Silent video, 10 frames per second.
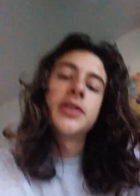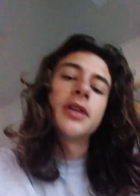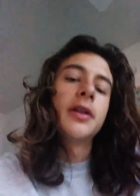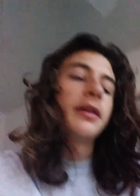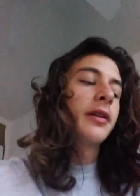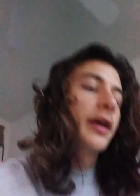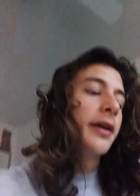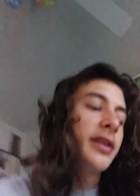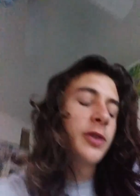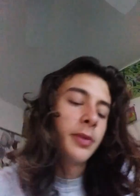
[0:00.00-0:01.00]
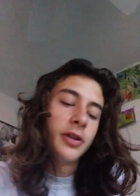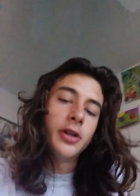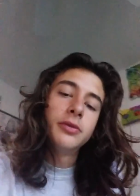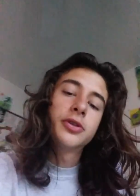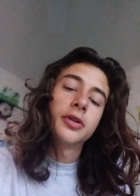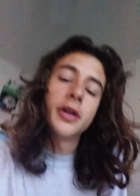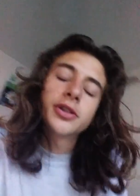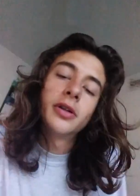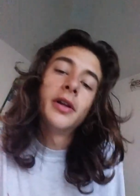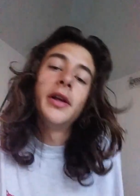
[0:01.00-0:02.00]
studied thing. It's been used
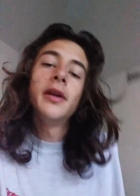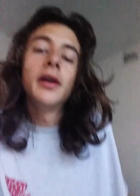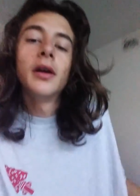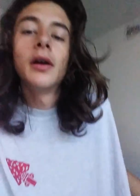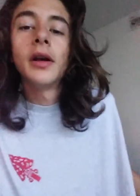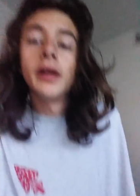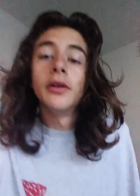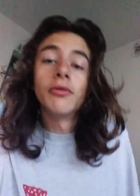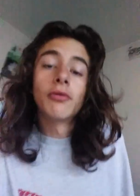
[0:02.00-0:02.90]
traditionally in